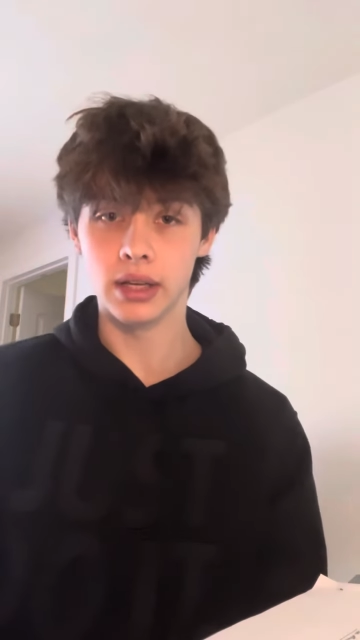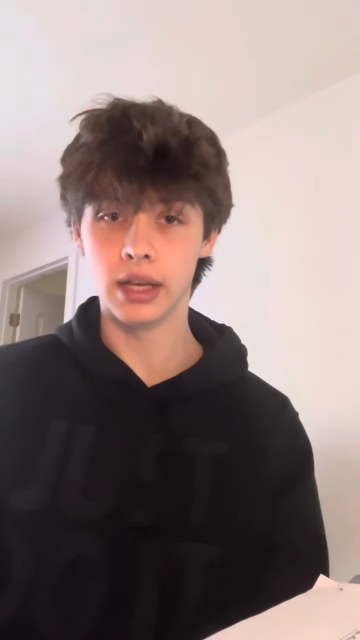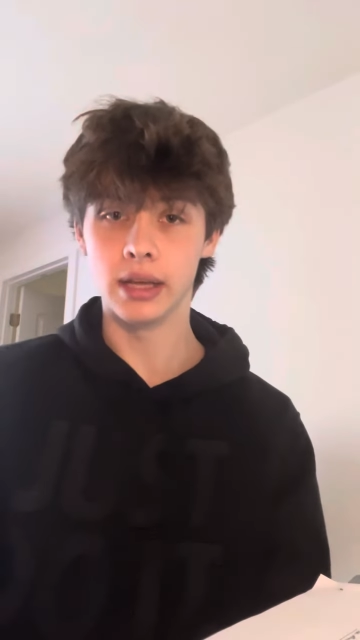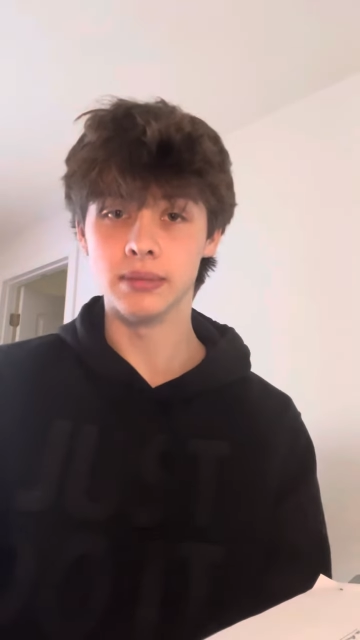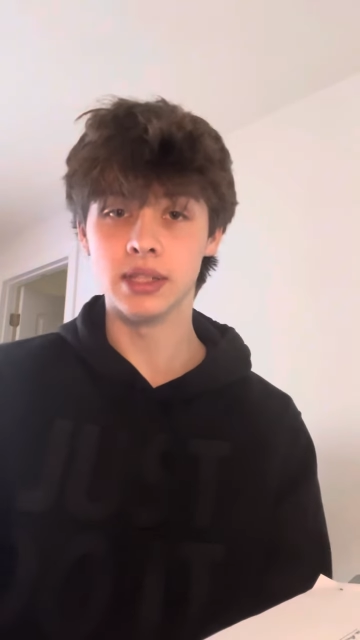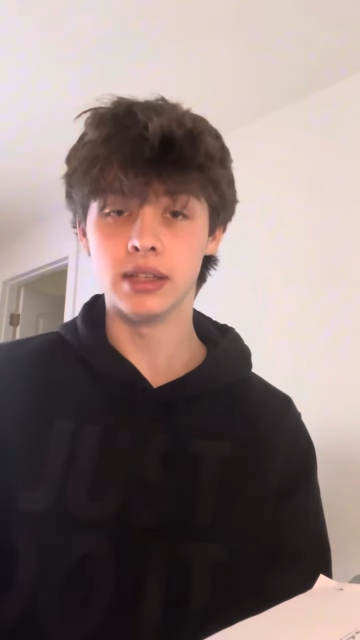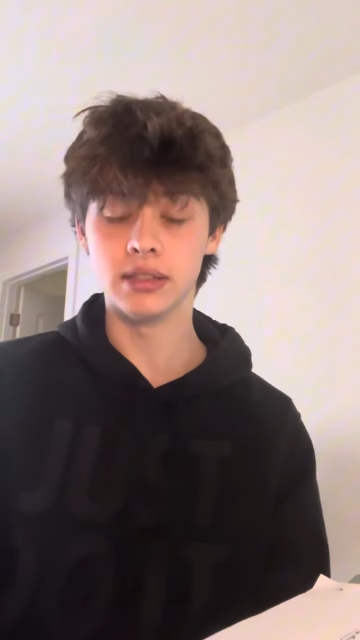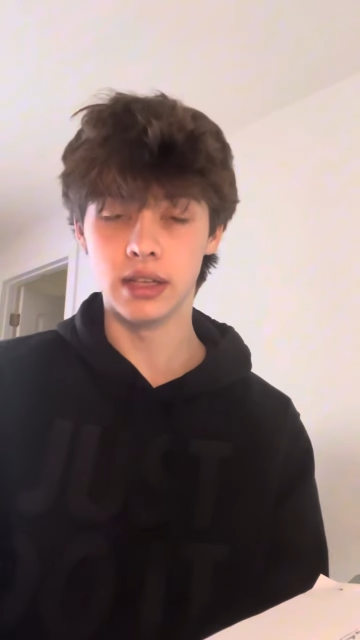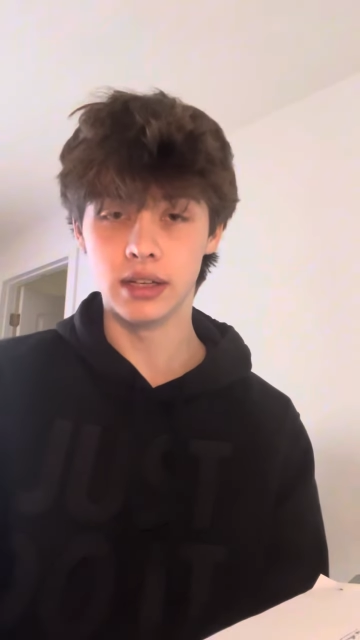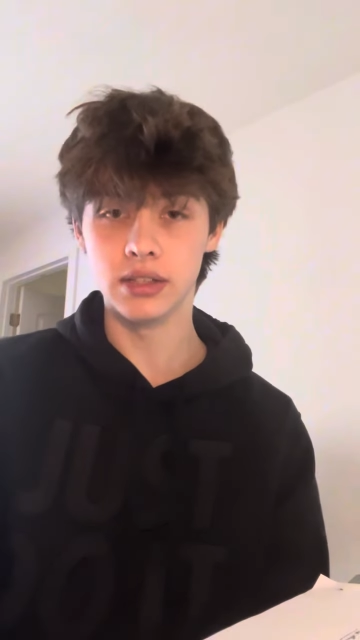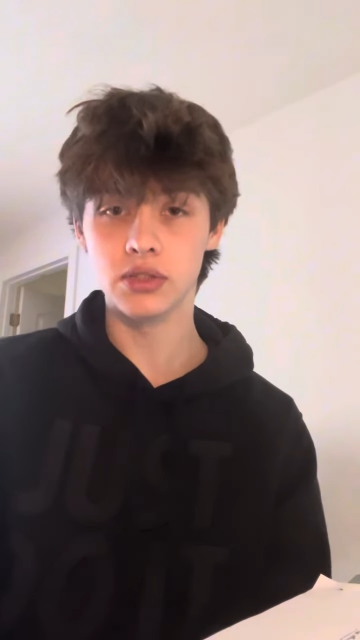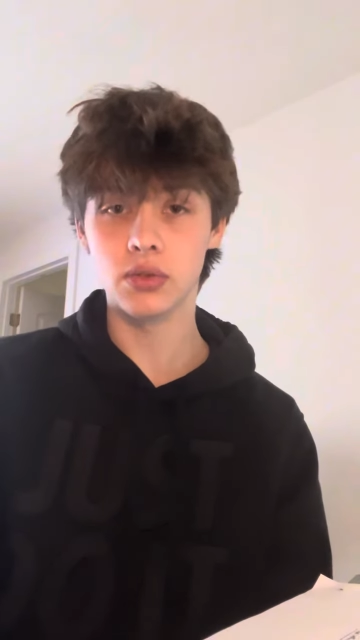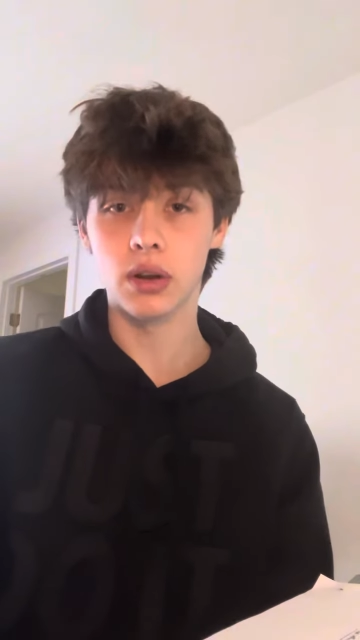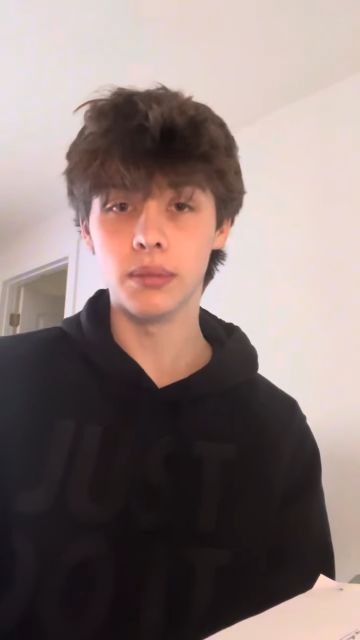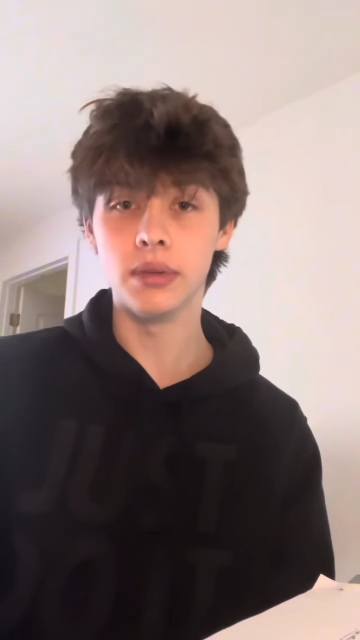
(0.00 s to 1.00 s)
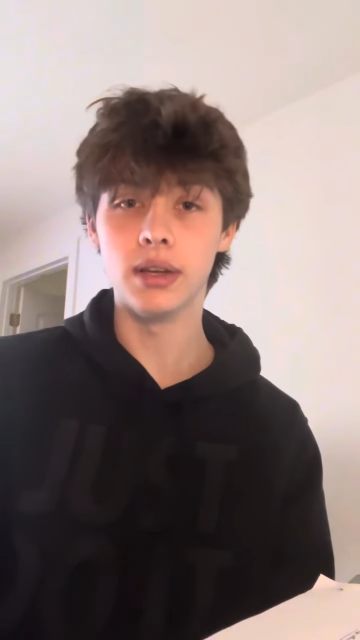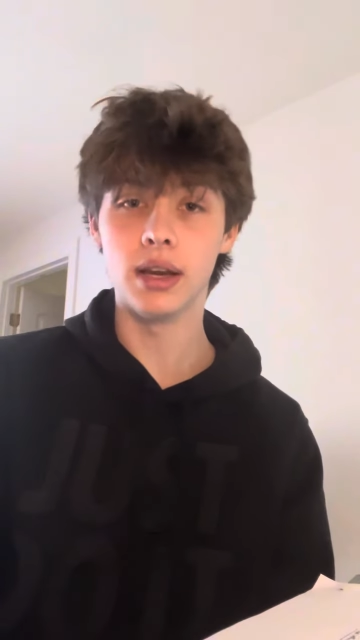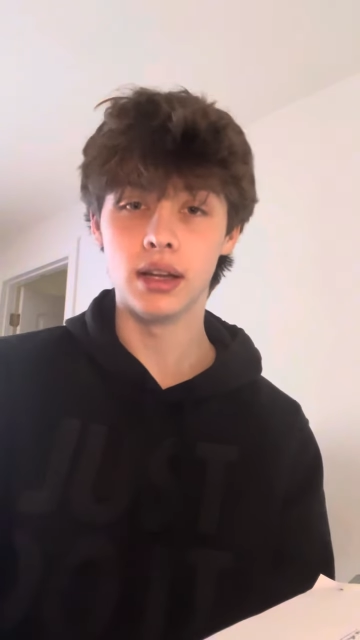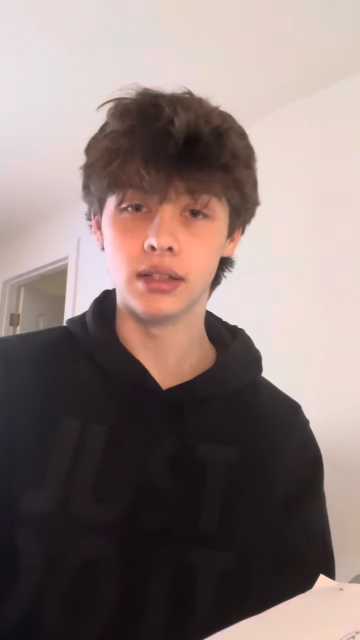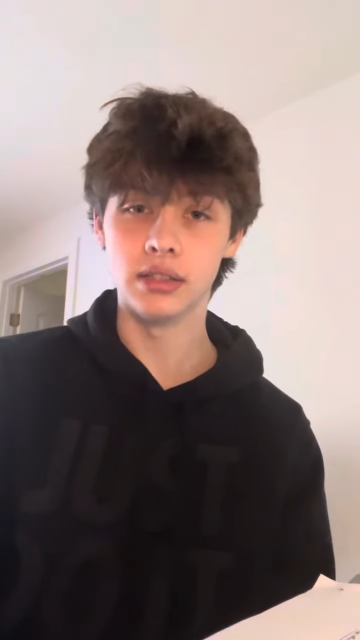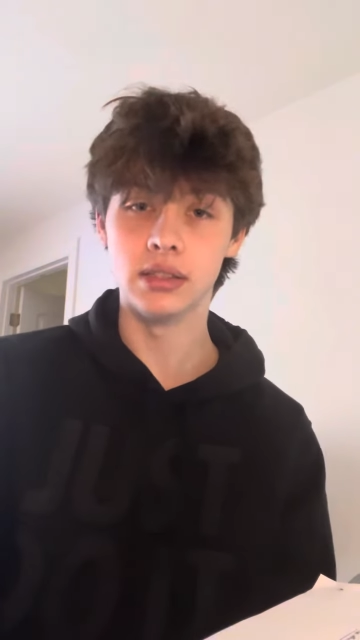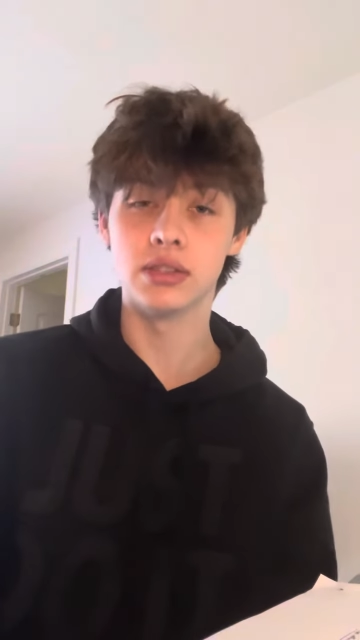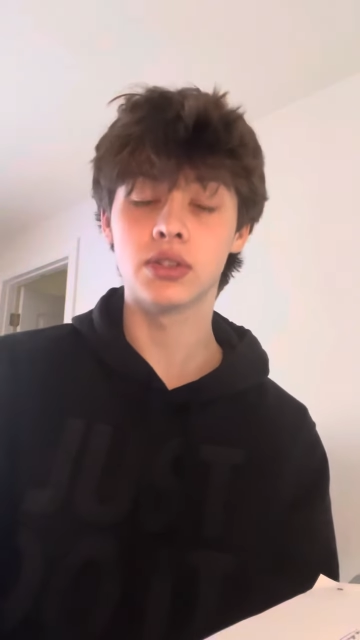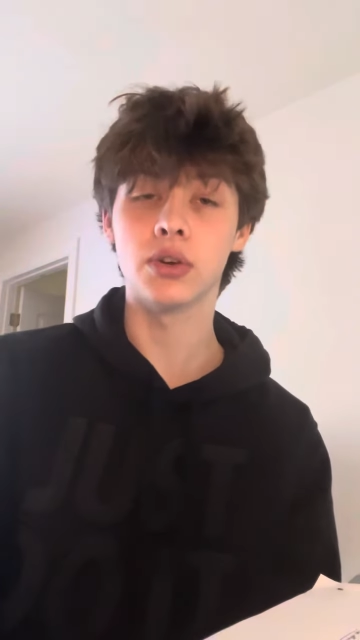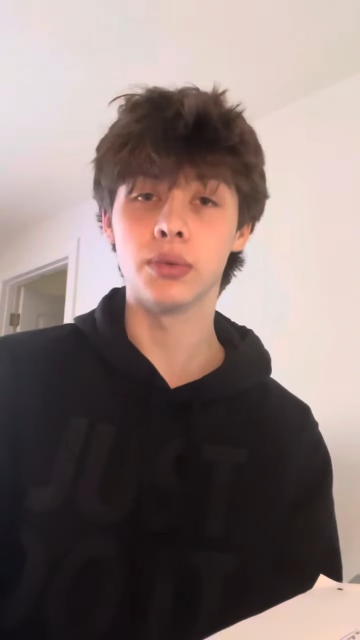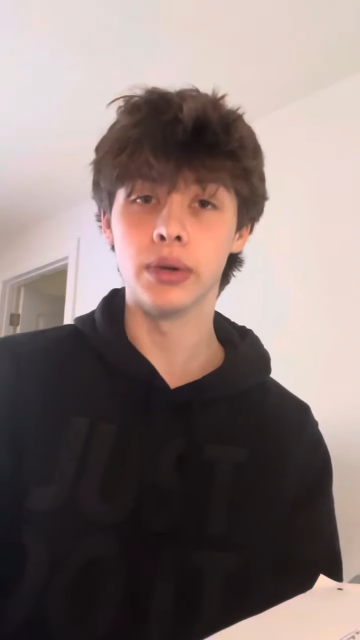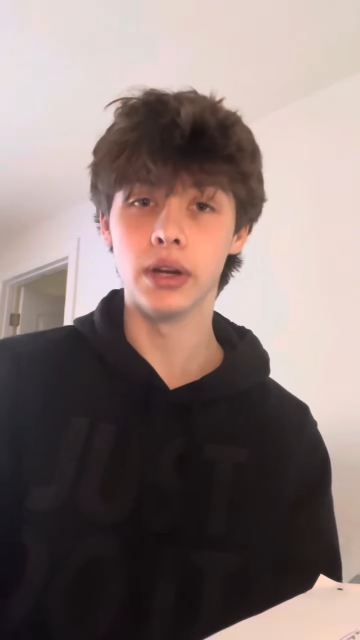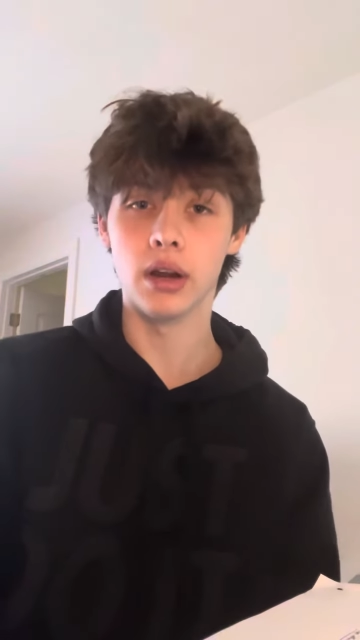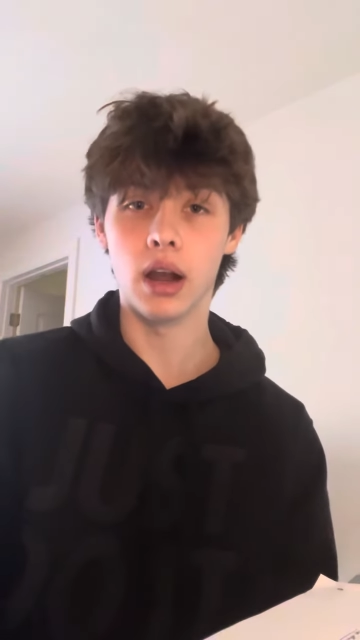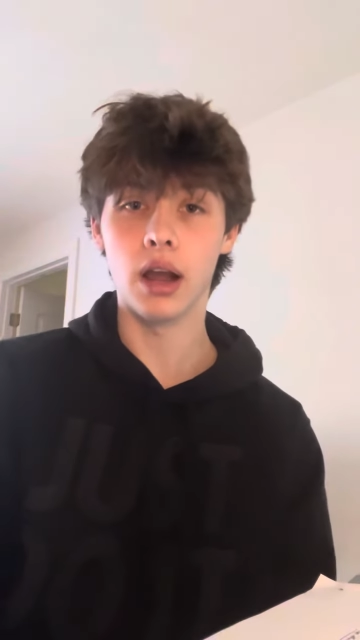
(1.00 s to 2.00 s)
games that Dennis Rodman had in his
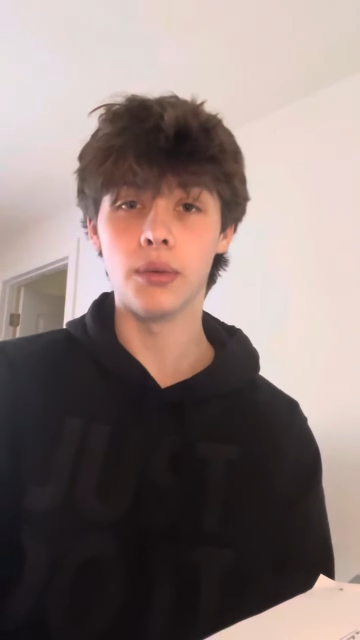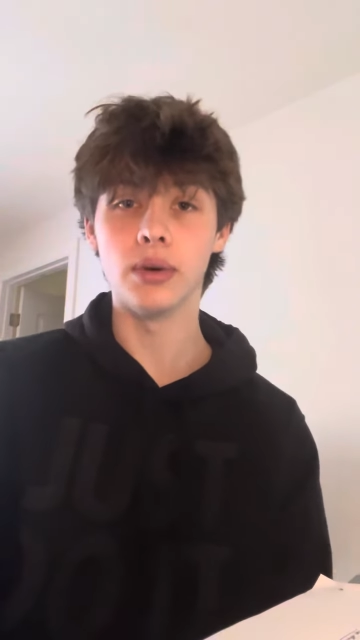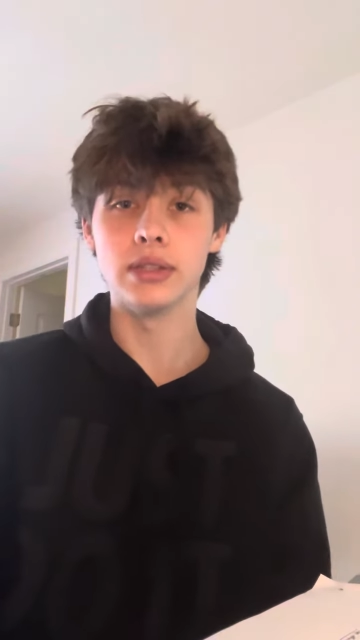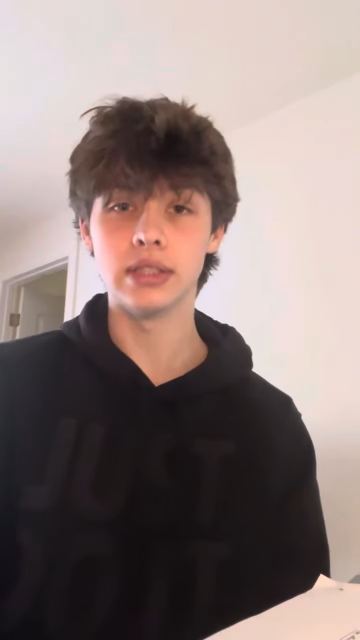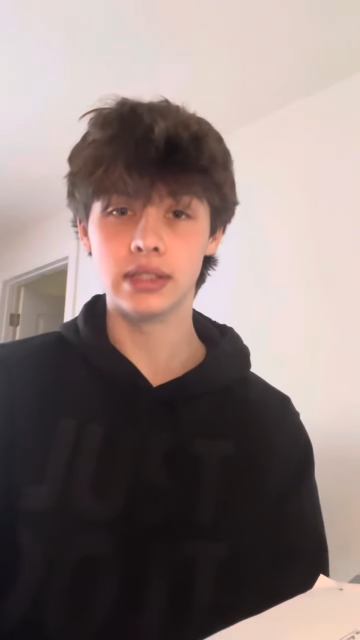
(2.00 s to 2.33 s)
career, I went to